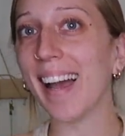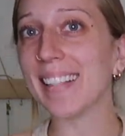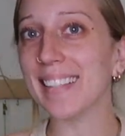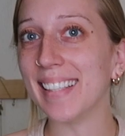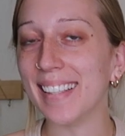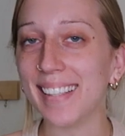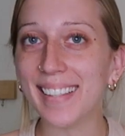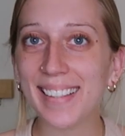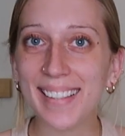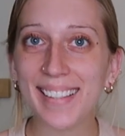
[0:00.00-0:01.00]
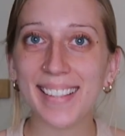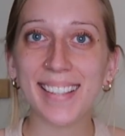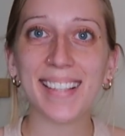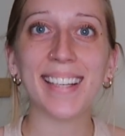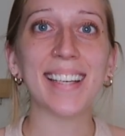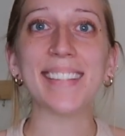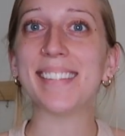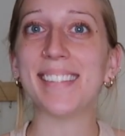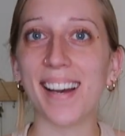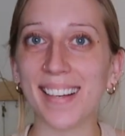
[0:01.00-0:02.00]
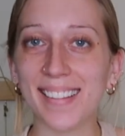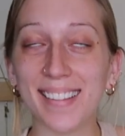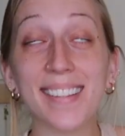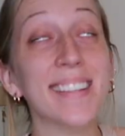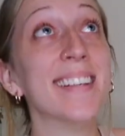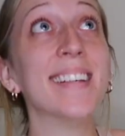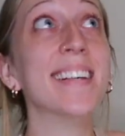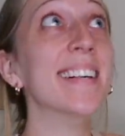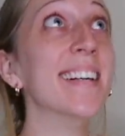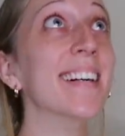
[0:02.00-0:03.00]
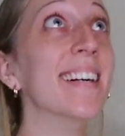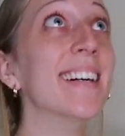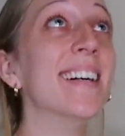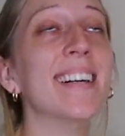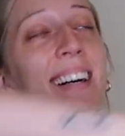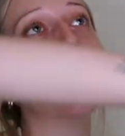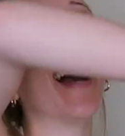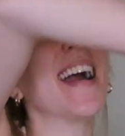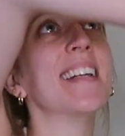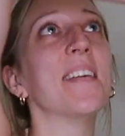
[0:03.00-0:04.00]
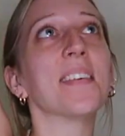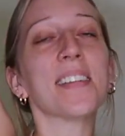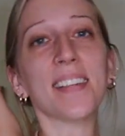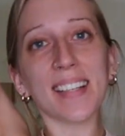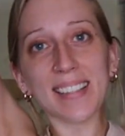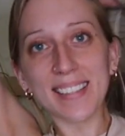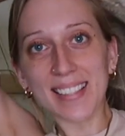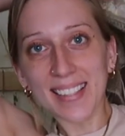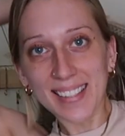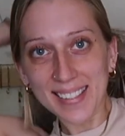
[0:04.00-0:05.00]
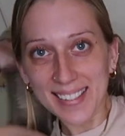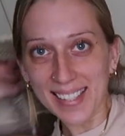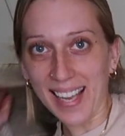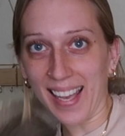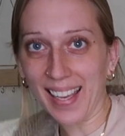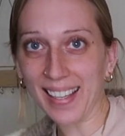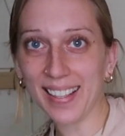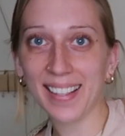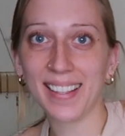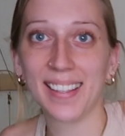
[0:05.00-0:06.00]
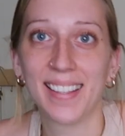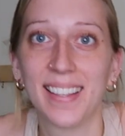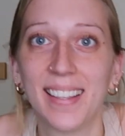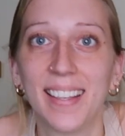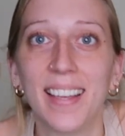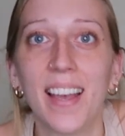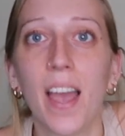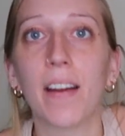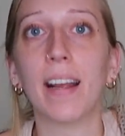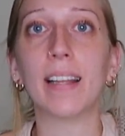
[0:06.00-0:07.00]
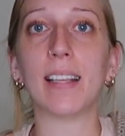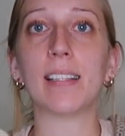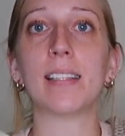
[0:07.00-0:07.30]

I did it. It's done. Oh, I never thought I'd see this day. All right, let's